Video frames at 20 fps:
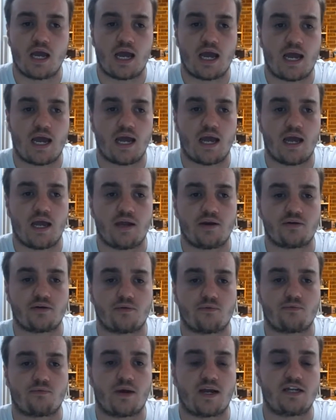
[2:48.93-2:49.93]
And
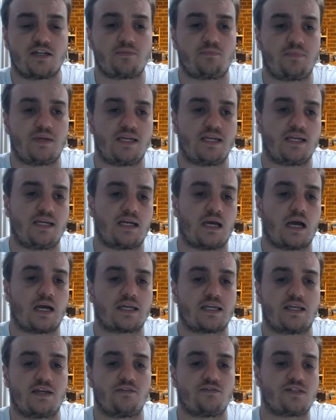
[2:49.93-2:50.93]
Rate Beer
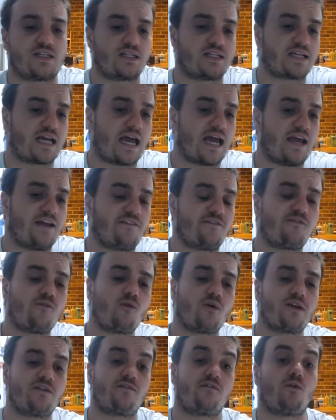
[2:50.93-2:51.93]
gives it a
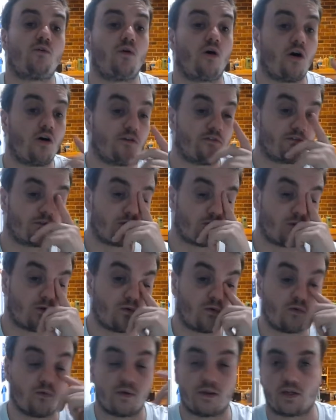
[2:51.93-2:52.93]
44
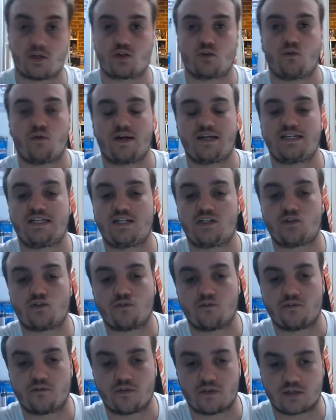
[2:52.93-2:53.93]
overall with a
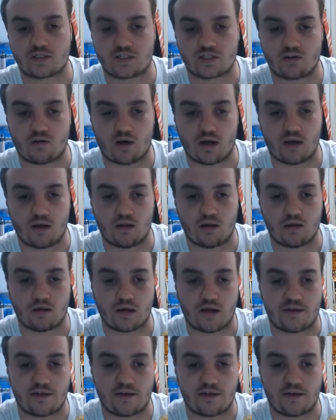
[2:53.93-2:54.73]
22 for the style,